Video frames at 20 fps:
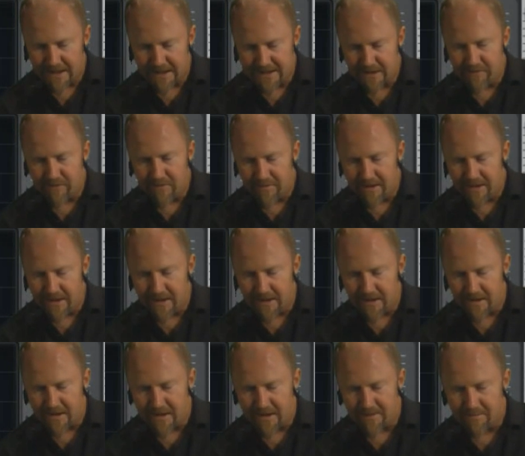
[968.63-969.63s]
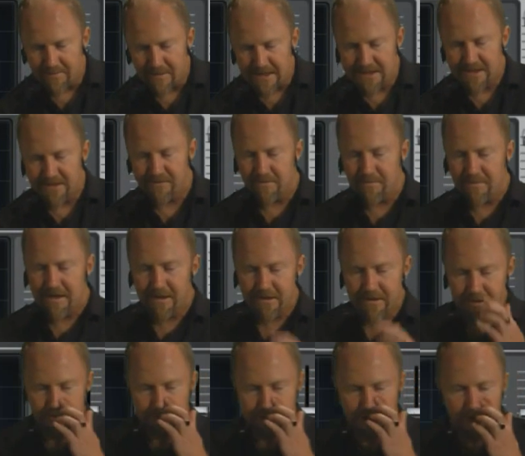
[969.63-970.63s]
giving me a massive amount
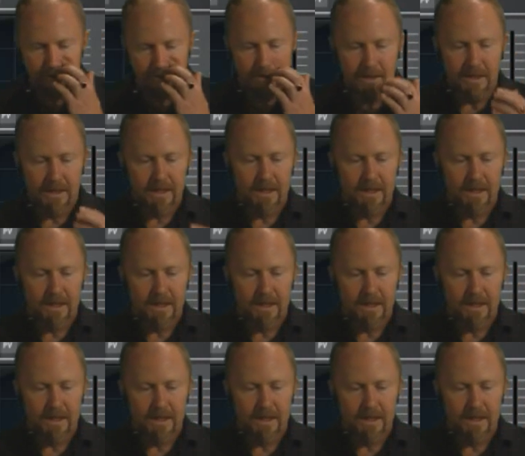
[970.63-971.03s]
of control.